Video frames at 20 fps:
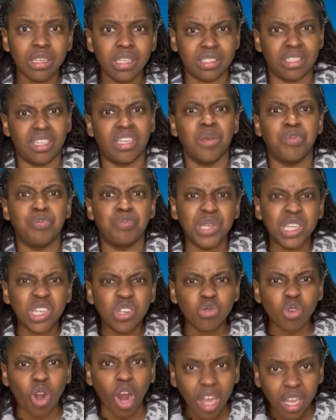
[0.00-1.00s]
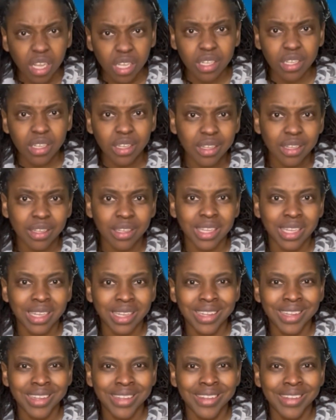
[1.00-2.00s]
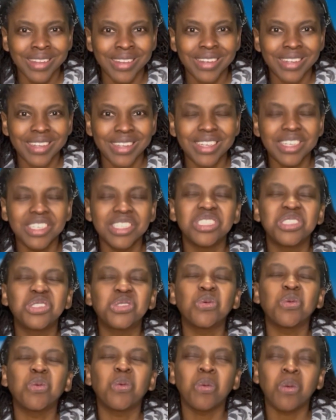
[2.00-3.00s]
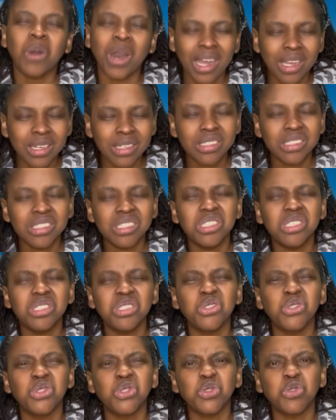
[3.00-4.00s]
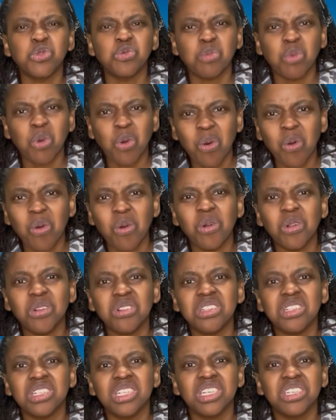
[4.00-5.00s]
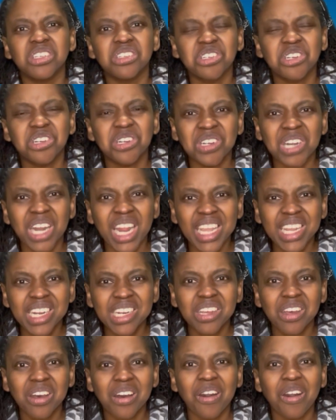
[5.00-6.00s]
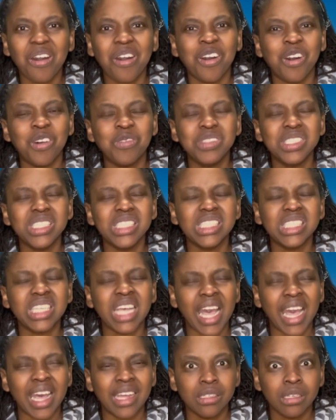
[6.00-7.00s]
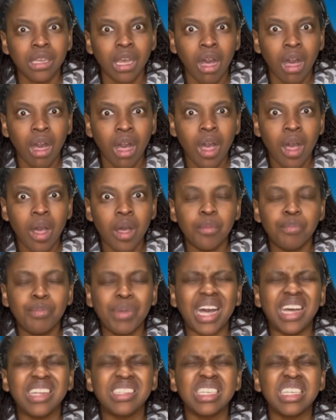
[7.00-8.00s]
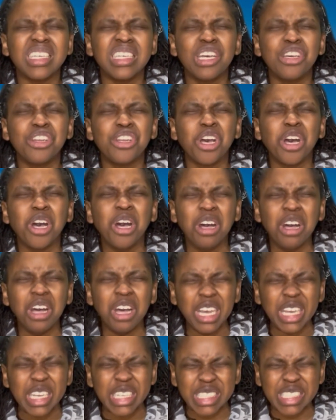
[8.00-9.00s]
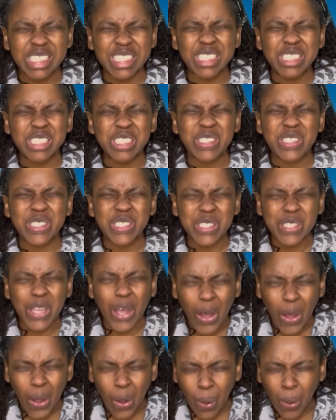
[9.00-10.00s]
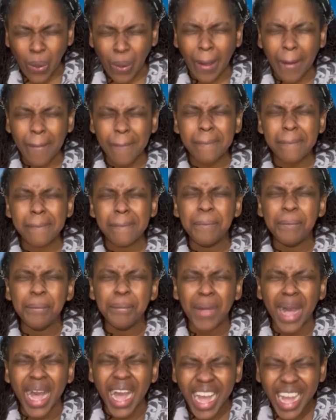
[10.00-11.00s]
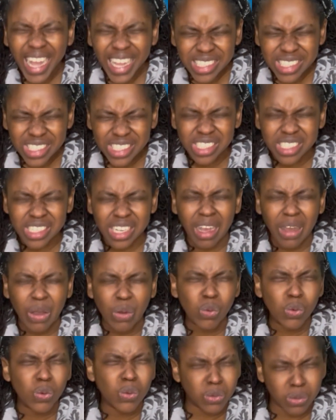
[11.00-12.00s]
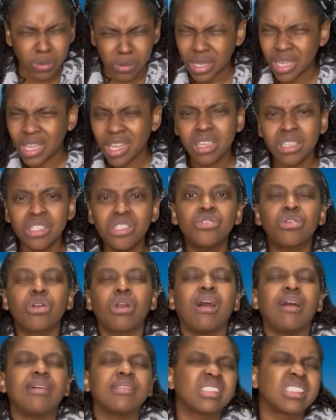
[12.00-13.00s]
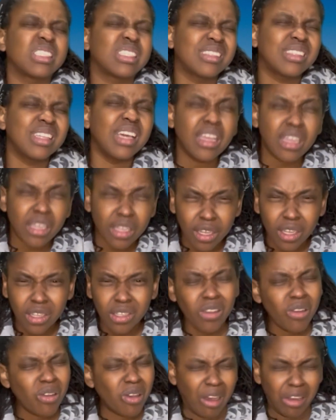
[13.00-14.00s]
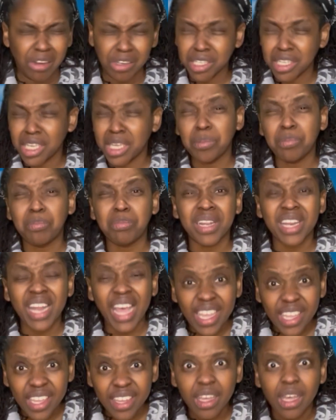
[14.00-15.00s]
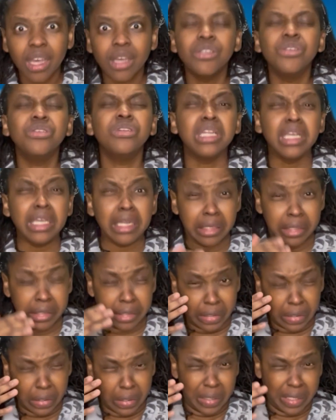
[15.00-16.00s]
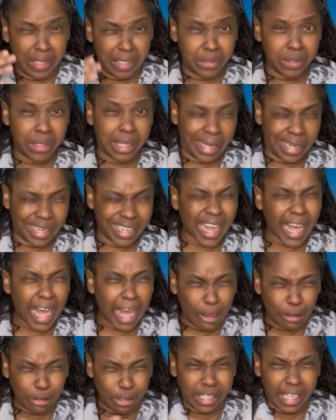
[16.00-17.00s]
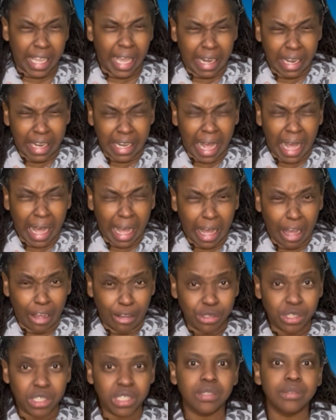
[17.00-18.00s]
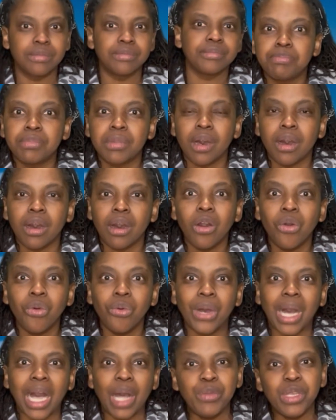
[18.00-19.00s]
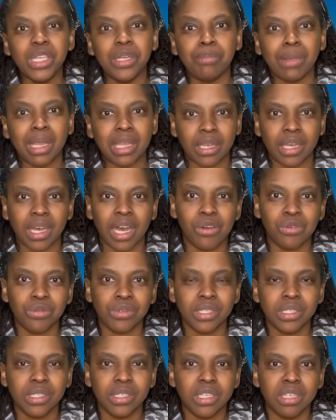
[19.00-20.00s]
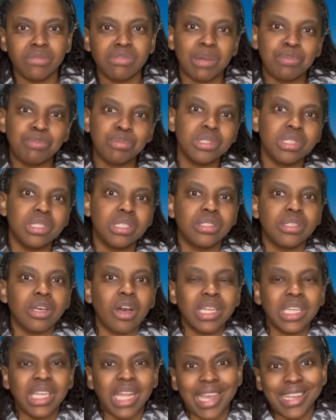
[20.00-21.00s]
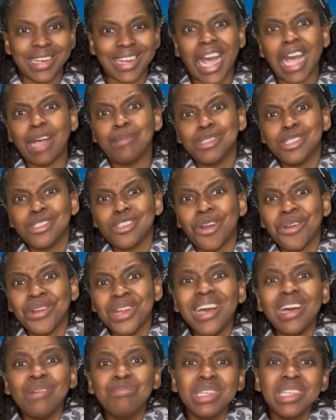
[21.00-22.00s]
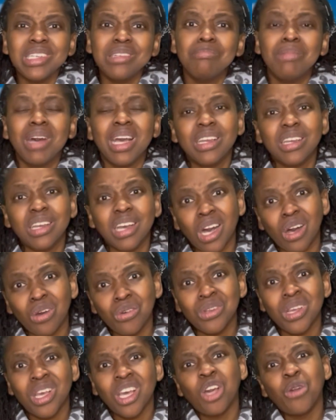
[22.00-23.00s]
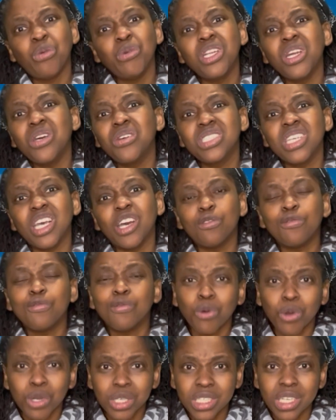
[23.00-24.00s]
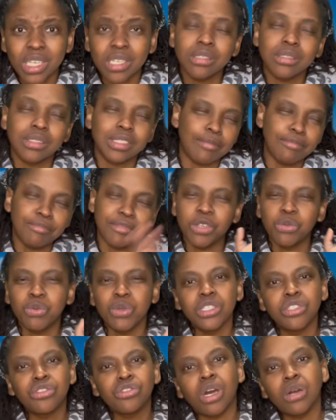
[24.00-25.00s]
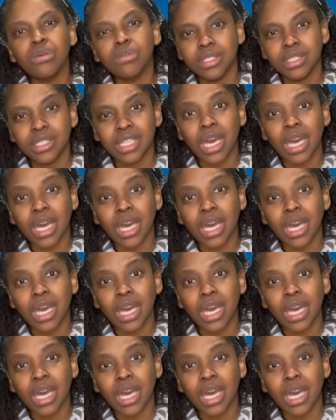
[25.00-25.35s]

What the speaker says: Is it a big rock? It's one small grain of sand, but it hurts so much. Ooh, you can't think, you can't keep playing. You need to get it out, get it out. Oh, I'm in my gown. If I put this online, I'm sorry, I'm in my gown. We don't have water. Something went wrong with